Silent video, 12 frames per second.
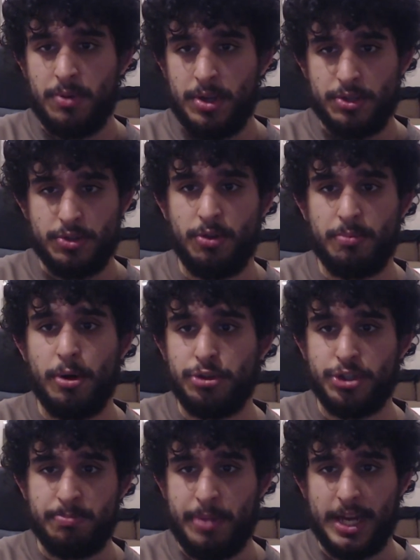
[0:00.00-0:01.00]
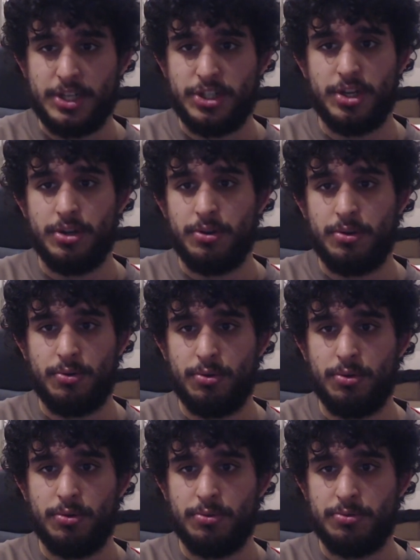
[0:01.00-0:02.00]
sort of motion picture
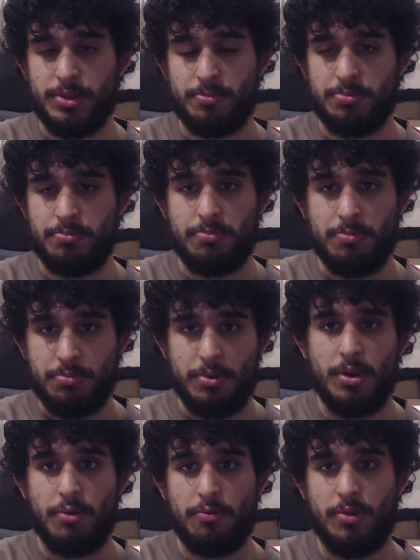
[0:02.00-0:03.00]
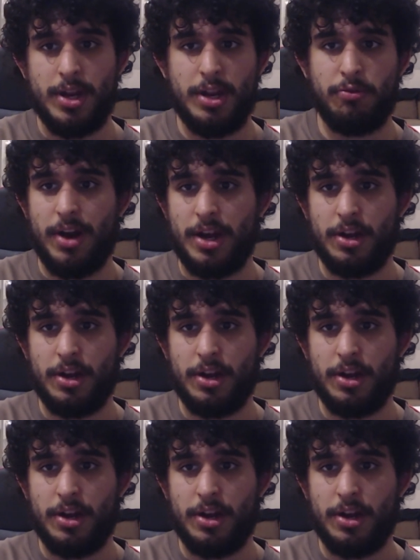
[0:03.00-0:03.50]
or some really great